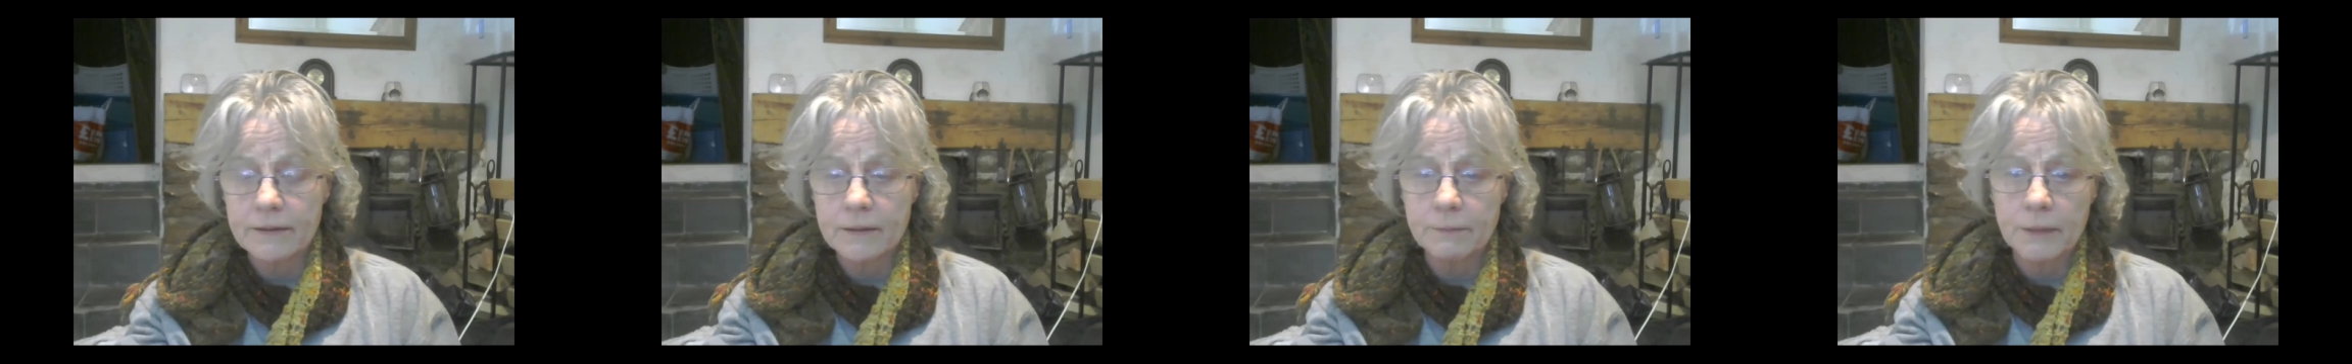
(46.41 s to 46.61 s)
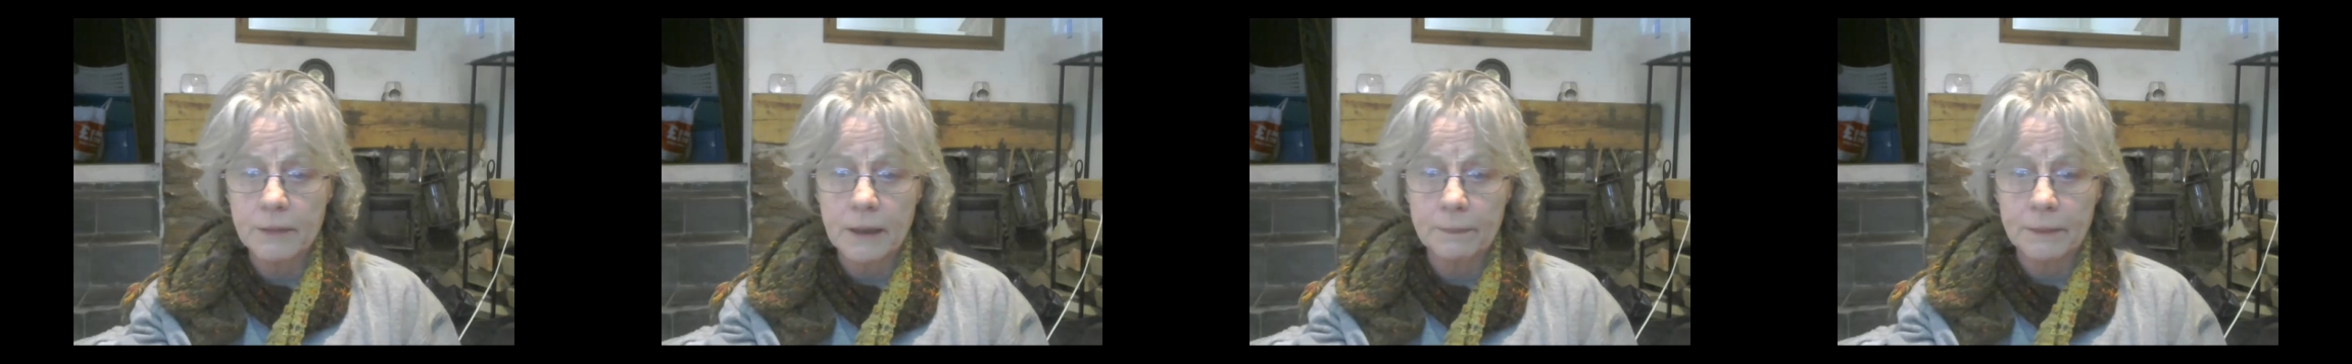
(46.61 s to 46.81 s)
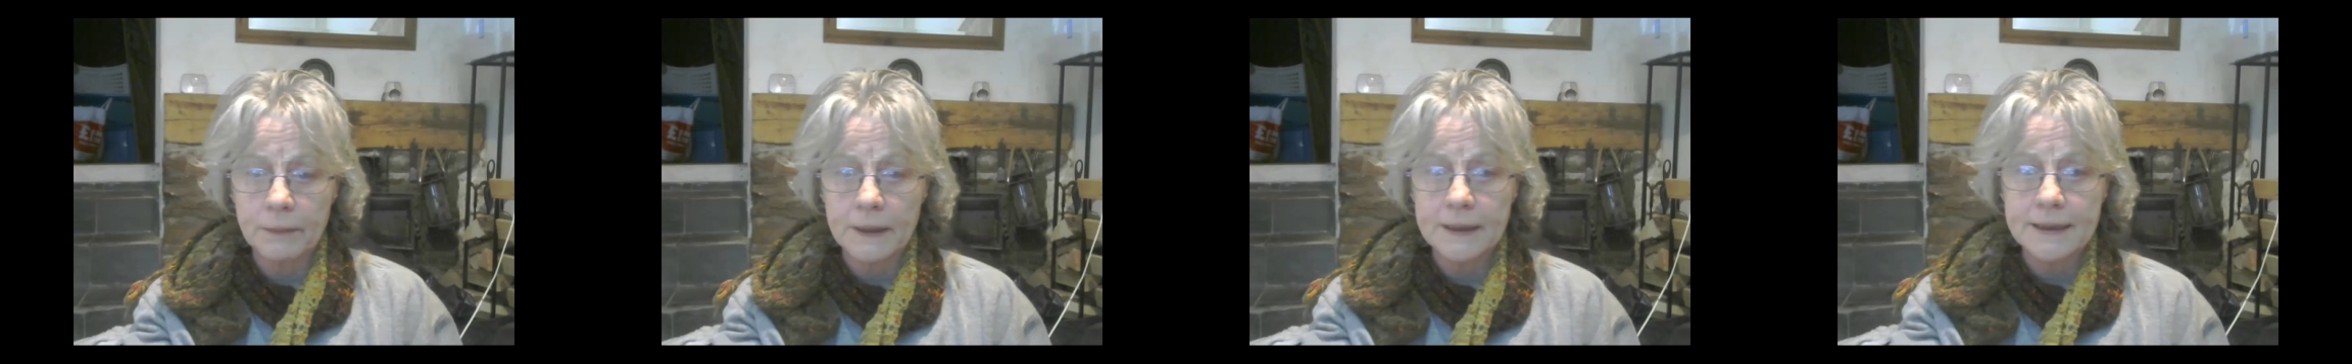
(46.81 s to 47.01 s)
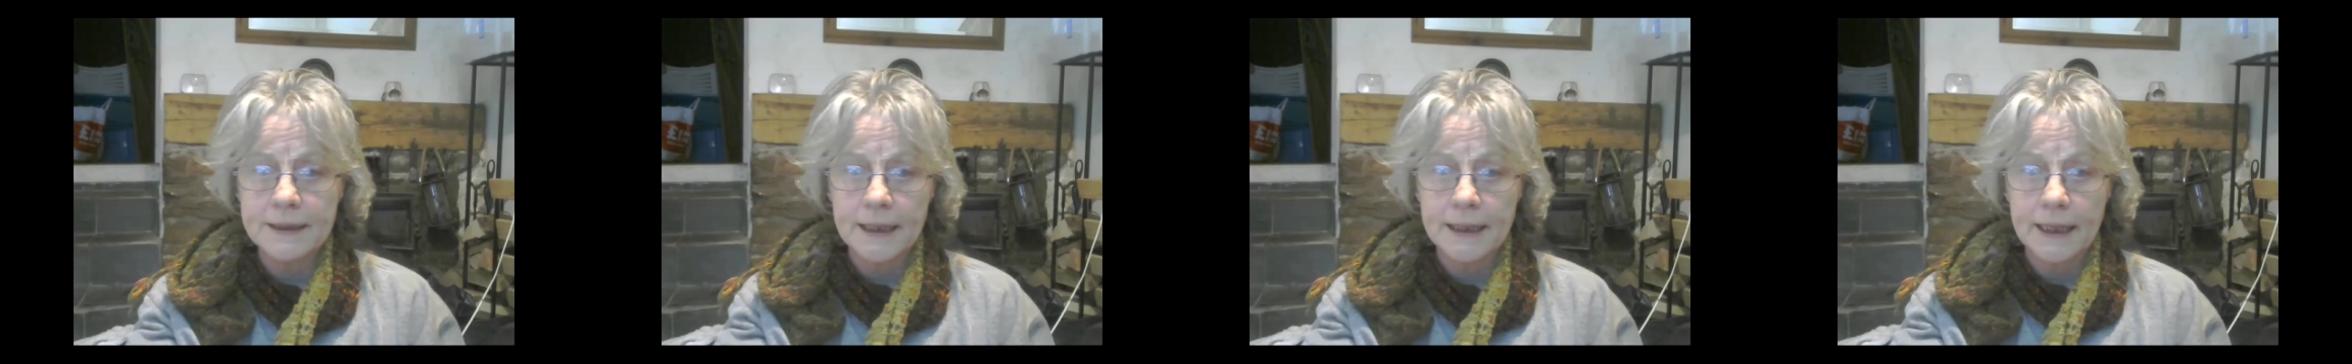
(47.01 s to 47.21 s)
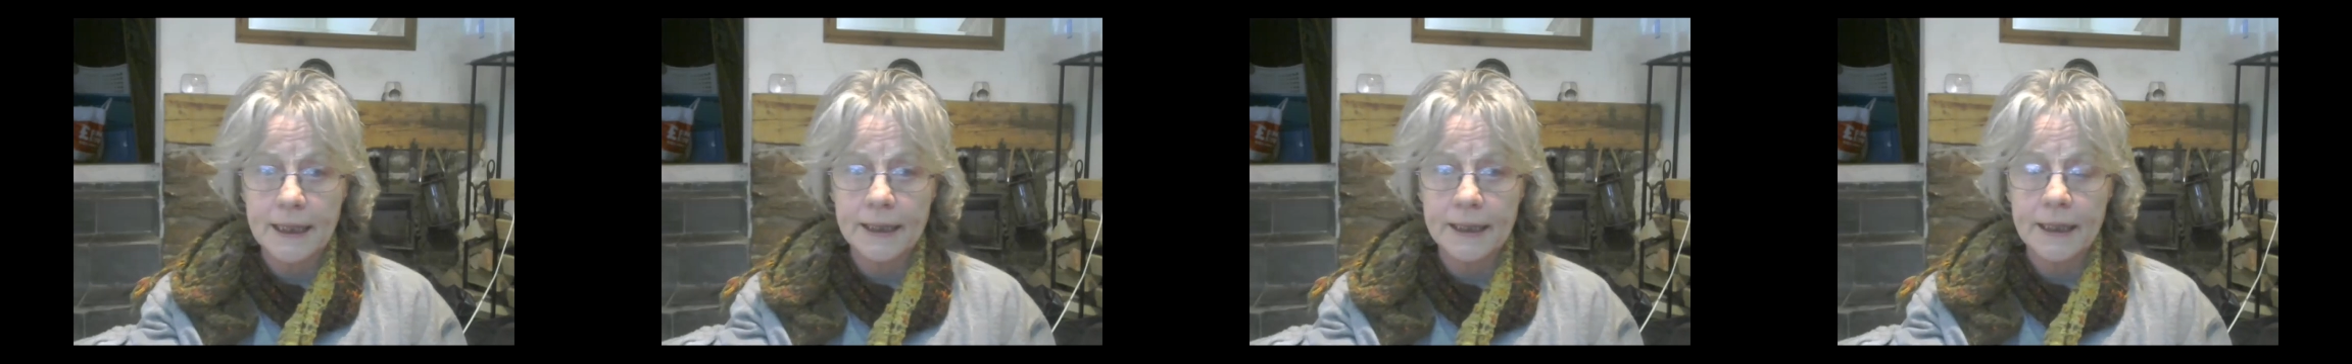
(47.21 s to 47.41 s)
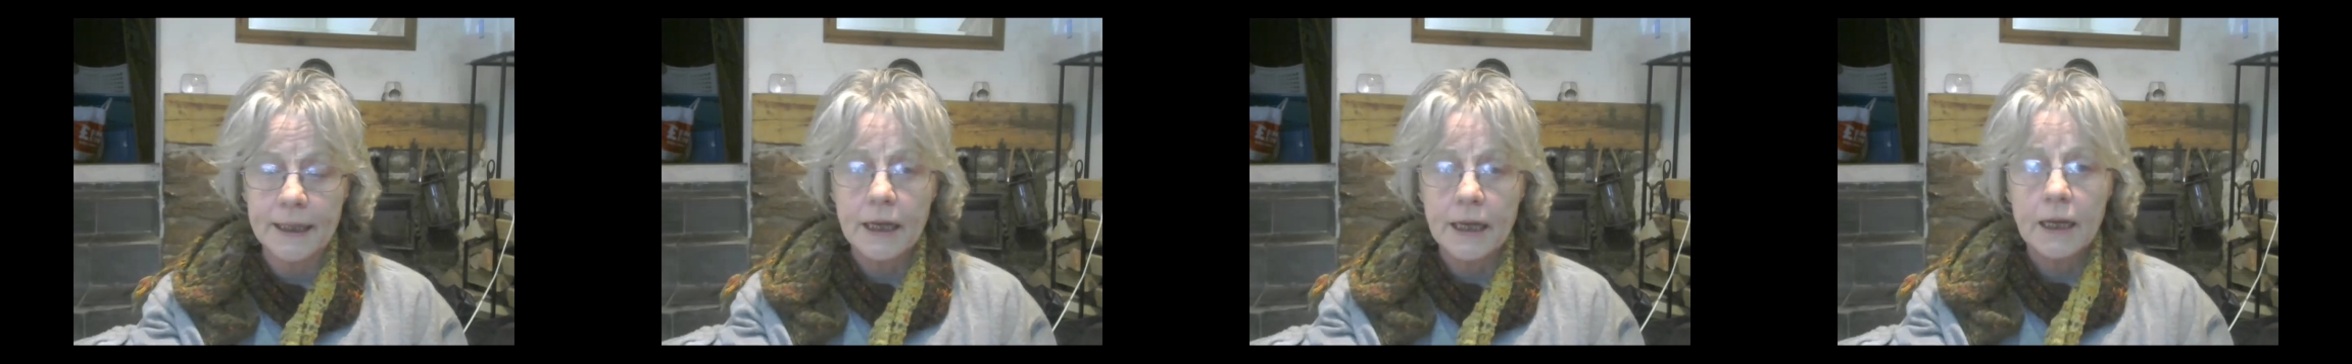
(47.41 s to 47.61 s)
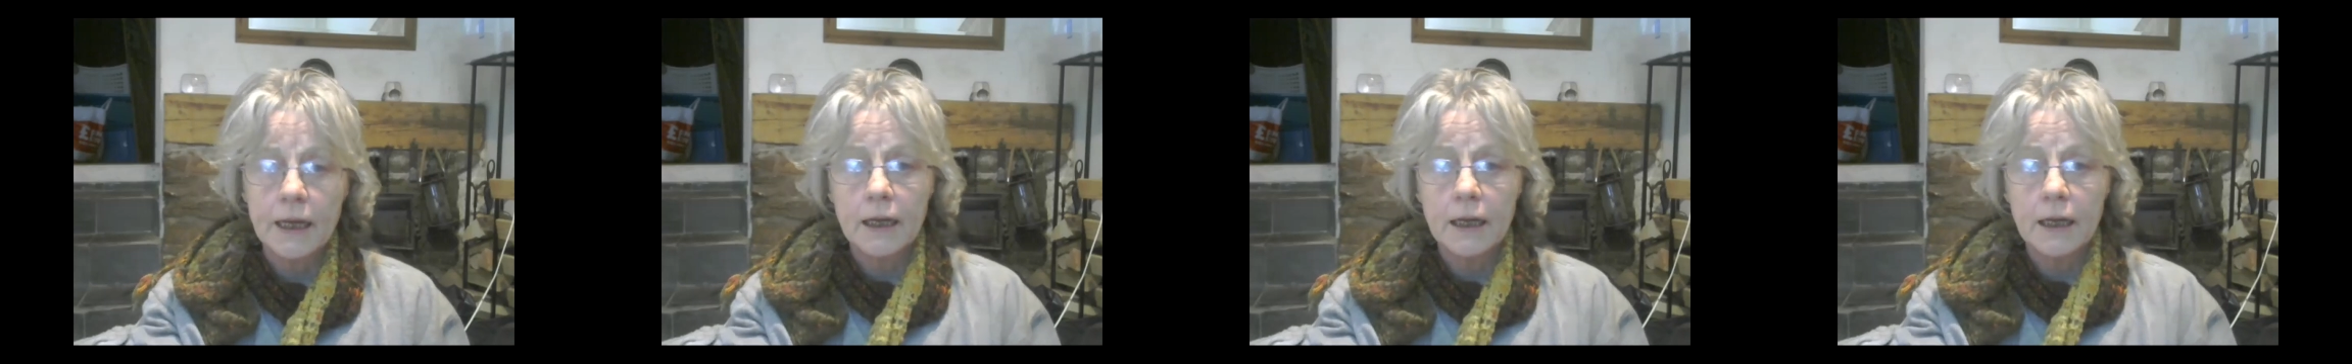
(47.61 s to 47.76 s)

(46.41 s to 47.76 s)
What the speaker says: to my PC,